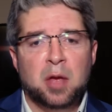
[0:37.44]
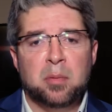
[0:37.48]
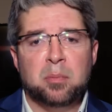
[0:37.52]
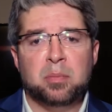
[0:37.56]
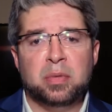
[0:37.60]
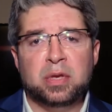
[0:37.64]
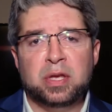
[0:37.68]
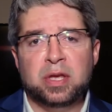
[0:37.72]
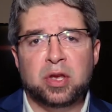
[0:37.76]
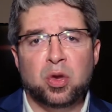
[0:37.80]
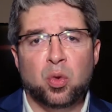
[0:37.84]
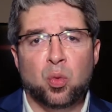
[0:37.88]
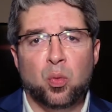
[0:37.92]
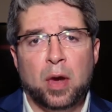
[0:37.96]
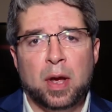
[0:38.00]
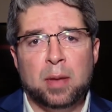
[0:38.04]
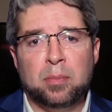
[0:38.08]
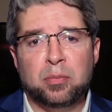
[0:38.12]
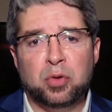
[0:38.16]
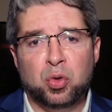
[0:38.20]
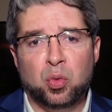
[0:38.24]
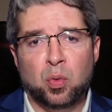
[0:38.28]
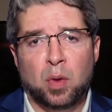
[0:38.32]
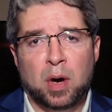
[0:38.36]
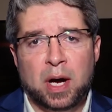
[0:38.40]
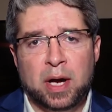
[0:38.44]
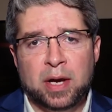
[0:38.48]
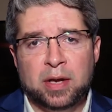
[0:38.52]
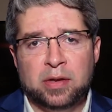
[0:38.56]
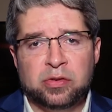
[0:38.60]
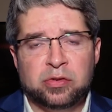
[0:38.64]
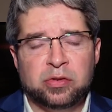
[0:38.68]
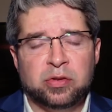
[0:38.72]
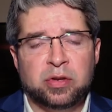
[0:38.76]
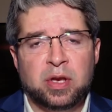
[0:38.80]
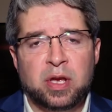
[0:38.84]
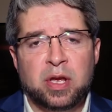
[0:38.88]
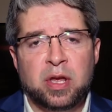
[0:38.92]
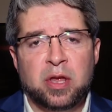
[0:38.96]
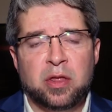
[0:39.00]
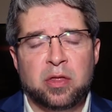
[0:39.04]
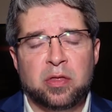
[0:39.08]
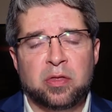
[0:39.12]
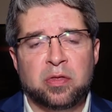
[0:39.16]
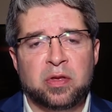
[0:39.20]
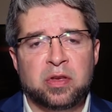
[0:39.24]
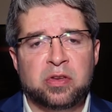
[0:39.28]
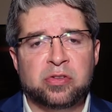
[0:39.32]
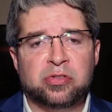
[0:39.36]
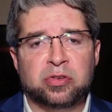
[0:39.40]
Being web U Is,
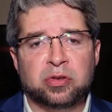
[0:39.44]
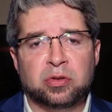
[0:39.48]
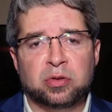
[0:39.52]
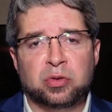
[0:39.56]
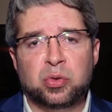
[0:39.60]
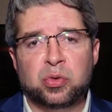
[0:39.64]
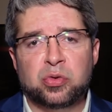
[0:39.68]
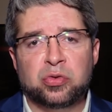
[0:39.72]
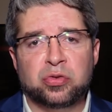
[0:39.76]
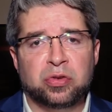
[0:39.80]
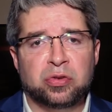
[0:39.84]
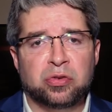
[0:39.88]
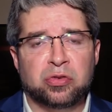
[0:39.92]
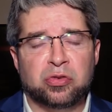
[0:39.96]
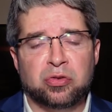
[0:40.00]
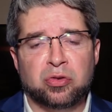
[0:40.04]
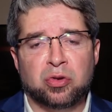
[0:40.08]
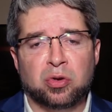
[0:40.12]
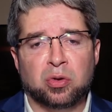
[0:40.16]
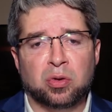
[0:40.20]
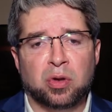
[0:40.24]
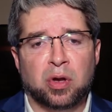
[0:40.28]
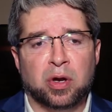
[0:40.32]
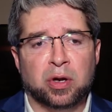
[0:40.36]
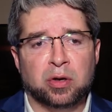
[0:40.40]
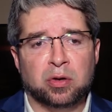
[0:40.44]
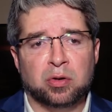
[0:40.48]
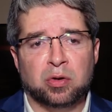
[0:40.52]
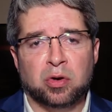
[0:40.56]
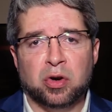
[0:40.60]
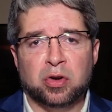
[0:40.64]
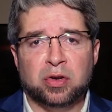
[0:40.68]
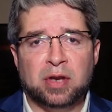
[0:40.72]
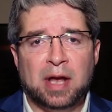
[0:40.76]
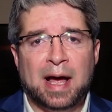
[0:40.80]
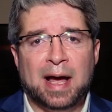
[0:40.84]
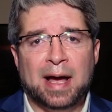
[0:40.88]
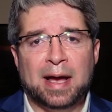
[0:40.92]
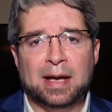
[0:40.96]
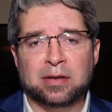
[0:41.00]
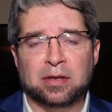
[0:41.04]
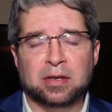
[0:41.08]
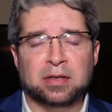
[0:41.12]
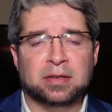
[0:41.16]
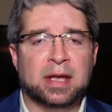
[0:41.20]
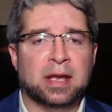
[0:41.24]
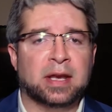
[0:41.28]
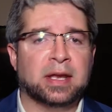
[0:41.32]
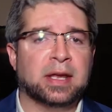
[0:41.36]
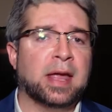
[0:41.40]
these solutions no longer are tied to
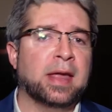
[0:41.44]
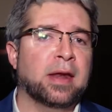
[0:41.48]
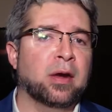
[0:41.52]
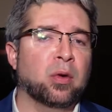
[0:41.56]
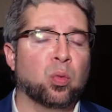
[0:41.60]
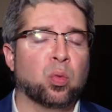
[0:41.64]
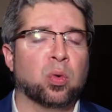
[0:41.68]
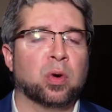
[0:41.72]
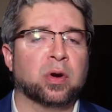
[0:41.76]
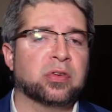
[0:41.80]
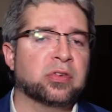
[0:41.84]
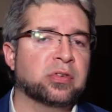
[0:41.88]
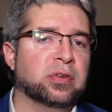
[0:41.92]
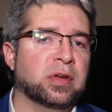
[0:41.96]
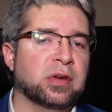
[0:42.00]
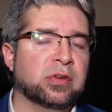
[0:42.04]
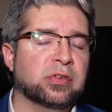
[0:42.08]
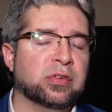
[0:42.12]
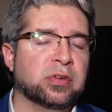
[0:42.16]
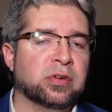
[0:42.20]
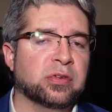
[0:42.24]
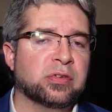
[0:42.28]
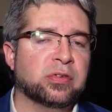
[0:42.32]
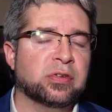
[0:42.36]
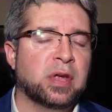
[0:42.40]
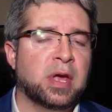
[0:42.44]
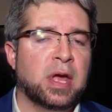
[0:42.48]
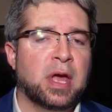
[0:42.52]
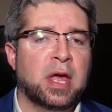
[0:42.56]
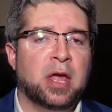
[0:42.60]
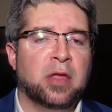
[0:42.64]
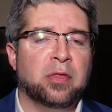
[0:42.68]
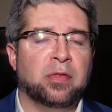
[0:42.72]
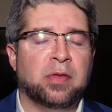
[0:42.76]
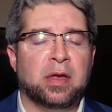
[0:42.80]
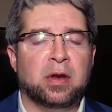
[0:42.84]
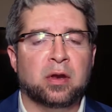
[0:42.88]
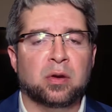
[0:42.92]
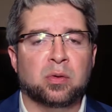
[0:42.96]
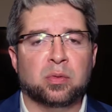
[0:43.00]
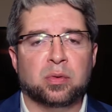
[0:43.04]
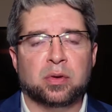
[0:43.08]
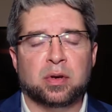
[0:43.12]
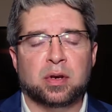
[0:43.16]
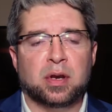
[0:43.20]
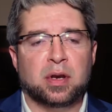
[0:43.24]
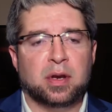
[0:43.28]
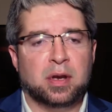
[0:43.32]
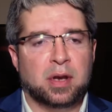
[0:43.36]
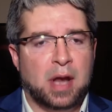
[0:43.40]
dedicated workstations. They don't
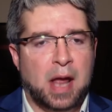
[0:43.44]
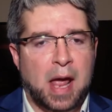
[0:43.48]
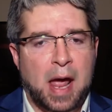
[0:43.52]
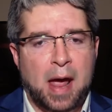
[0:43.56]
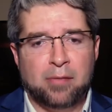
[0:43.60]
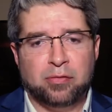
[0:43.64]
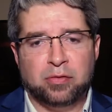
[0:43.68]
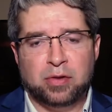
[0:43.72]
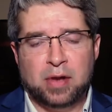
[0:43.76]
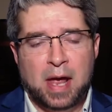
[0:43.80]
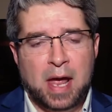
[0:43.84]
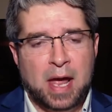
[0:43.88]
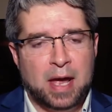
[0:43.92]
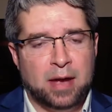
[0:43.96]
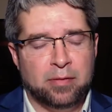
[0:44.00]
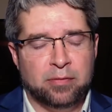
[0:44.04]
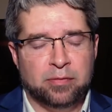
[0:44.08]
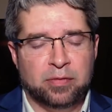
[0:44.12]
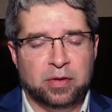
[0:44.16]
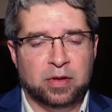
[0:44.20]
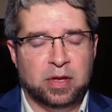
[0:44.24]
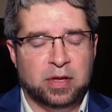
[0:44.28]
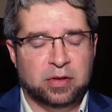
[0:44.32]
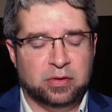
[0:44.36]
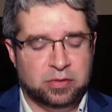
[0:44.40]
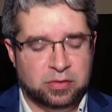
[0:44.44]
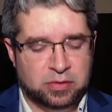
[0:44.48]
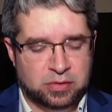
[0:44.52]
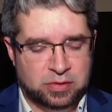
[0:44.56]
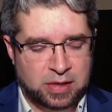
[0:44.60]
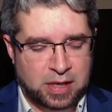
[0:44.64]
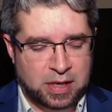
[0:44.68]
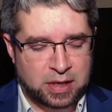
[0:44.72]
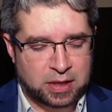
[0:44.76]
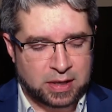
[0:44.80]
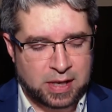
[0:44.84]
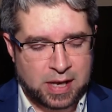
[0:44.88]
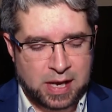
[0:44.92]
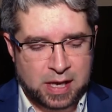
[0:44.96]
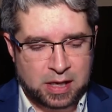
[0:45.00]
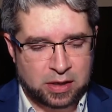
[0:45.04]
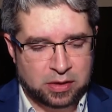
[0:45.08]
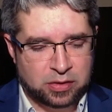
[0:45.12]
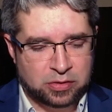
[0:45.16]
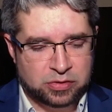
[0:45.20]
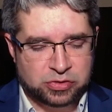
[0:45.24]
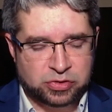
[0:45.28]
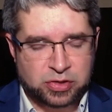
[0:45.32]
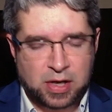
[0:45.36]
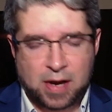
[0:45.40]
have to have
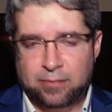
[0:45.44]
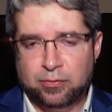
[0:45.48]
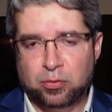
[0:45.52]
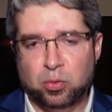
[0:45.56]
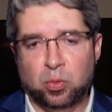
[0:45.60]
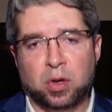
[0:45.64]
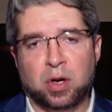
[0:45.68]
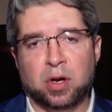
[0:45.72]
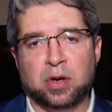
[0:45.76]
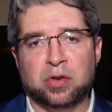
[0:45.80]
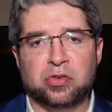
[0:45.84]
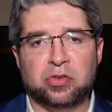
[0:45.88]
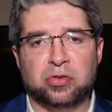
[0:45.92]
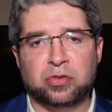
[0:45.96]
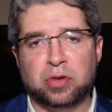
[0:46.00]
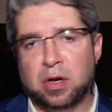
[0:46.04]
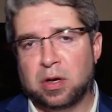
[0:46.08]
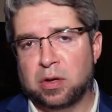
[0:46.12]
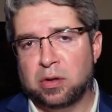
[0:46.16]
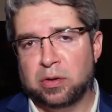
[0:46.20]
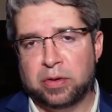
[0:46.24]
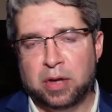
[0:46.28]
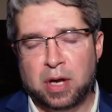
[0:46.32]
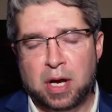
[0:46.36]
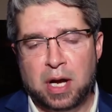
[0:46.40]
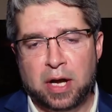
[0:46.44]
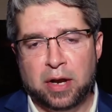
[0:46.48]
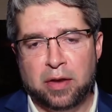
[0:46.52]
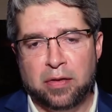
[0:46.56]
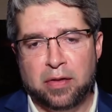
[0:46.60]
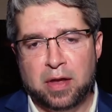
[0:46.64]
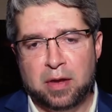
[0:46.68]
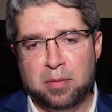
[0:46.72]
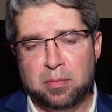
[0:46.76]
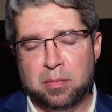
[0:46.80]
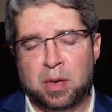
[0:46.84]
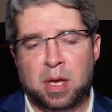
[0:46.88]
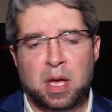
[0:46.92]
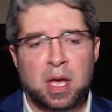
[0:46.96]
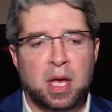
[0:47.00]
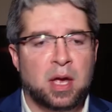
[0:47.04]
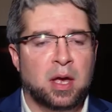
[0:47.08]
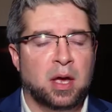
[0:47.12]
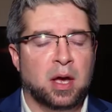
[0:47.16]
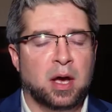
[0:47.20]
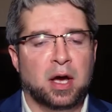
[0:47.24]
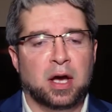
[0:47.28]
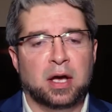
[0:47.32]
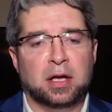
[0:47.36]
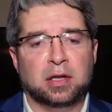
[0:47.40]
dedicated software installed on them,
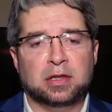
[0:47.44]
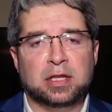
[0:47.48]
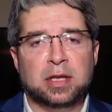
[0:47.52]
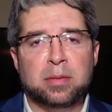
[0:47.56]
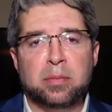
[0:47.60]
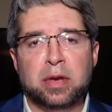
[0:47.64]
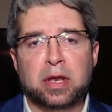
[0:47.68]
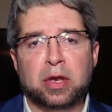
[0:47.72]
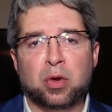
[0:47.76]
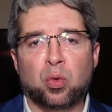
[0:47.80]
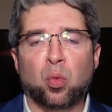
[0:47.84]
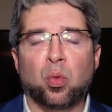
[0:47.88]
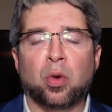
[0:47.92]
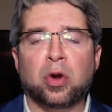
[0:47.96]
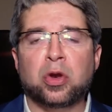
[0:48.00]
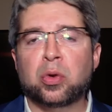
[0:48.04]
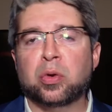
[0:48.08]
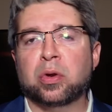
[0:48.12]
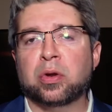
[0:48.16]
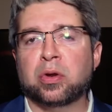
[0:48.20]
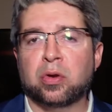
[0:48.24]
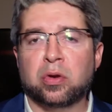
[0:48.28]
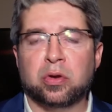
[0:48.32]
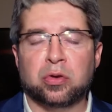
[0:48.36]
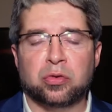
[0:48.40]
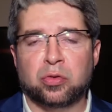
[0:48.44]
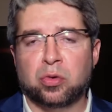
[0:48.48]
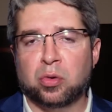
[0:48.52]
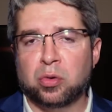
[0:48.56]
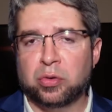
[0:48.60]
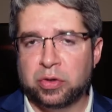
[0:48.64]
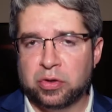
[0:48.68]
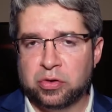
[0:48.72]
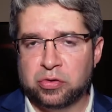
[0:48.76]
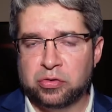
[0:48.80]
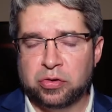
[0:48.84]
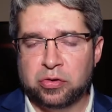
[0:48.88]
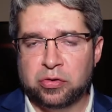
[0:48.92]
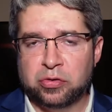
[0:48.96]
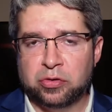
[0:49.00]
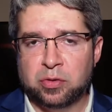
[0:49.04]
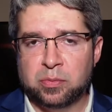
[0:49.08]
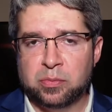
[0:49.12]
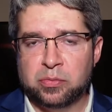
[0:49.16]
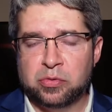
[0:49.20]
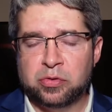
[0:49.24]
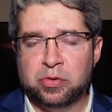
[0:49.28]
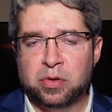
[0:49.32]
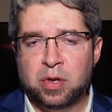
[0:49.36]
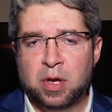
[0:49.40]
uh, limiting where you can control your
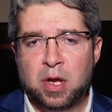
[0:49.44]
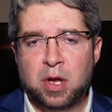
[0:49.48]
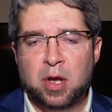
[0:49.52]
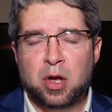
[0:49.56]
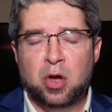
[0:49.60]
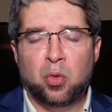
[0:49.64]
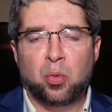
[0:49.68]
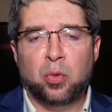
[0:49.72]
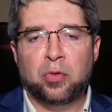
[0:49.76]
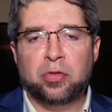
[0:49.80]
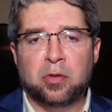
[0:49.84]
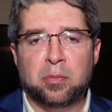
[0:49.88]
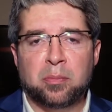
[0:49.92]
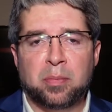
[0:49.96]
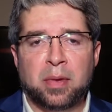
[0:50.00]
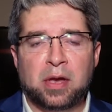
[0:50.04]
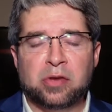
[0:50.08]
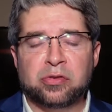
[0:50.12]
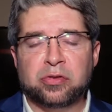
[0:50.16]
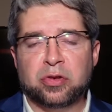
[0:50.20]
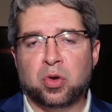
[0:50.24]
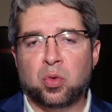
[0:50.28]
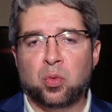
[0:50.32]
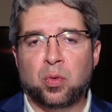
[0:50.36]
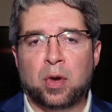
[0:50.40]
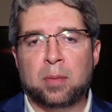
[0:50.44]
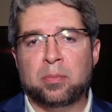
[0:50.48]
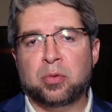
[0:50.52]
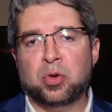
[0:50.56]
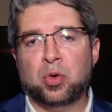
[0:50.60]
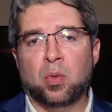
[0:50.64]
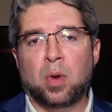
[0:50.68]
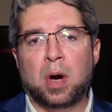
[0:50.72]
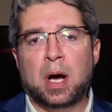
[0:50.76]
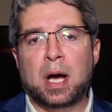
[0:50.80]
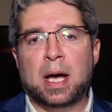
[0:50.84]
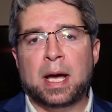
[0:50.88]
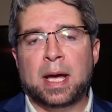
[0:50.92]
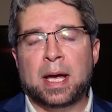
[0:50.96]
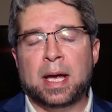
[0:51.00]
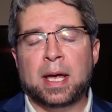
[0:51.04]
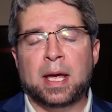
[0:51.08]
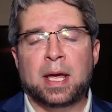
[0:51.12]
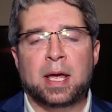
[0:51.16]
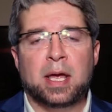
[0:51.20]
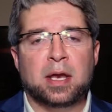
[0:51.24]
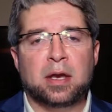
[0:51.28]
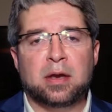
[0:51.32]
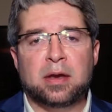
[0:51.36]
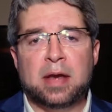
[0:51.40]
systems. With a basic web U
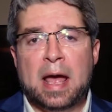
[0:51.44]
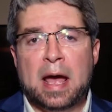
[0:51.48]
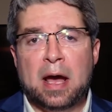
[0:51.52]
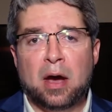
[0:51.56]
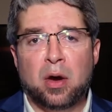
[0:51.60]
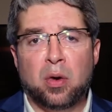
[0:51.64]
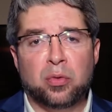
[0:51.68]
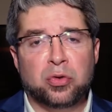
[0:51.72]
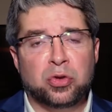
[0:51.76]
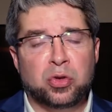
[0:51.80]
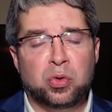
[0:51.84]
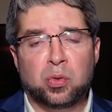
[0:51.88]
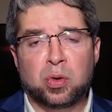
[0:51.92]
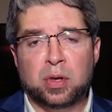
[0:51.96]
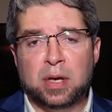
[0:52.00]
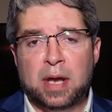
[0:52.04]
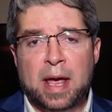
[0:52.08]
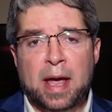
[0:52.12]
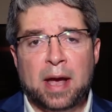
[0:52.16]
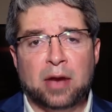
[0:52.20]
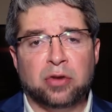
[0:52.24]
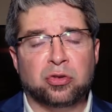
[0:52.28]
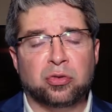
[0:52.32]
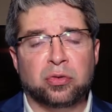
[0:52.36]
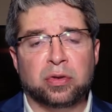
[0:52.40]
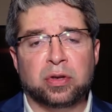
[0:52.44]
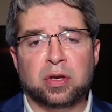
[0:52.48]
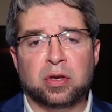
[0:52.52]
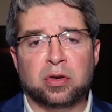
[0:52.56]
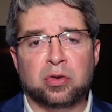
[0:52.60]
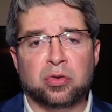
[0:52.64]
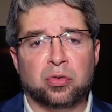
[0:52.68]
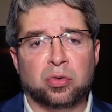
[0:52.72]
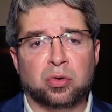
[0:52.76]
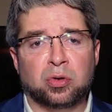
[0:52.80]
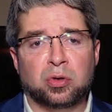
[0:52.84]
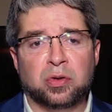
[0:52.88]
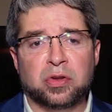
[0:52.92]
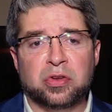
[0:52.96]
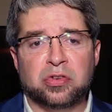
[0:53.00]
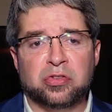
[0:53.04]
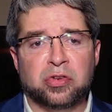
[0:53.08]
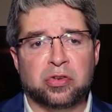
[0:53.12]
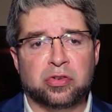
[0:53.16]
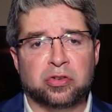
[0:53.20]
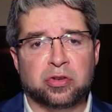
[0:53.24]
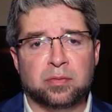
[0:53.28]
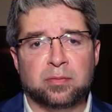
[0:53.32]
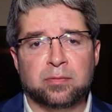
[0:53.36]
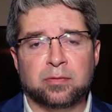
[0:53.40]
I, now you can actually control a
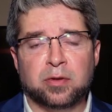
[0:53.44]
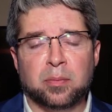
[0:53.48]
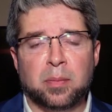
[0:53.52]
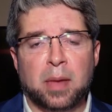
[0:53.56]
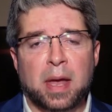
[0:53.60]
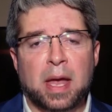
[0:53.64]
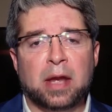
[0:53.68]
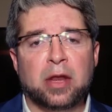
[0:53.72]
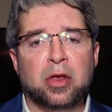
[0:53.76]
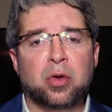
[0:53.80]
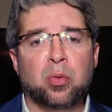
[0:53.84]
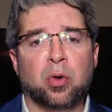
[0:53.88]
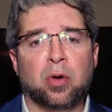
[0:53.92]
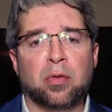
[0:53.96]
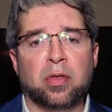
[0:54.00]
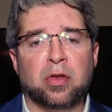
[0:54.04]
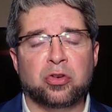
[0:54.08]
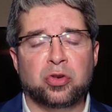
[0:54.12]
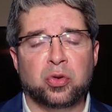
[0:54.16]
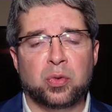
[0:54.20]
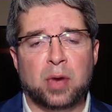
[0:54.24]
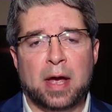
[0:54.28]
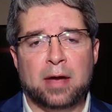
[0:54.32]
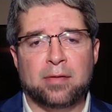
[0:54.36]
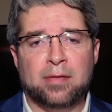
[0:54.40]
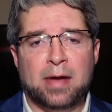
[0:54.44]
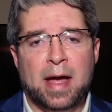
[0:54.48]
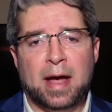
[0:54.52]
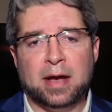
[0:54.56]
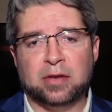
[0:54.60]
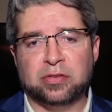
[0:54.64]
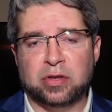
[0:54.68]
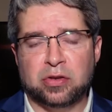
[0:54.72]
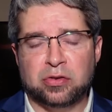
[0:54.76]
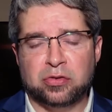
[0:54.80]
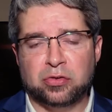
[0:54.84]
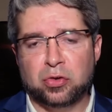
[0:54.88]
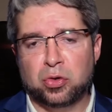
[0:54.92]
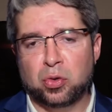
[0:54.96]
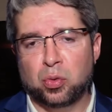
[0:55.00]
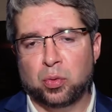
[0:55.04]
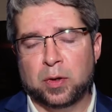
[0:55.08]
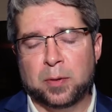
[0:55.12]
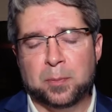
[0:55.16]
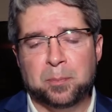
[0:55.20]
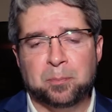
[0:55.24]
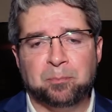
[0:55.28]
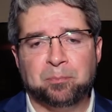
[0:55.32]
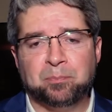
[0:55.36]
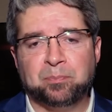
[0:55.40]
system from anywhere that you have access to
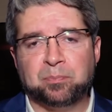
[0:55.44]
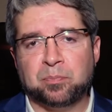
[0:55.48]
it.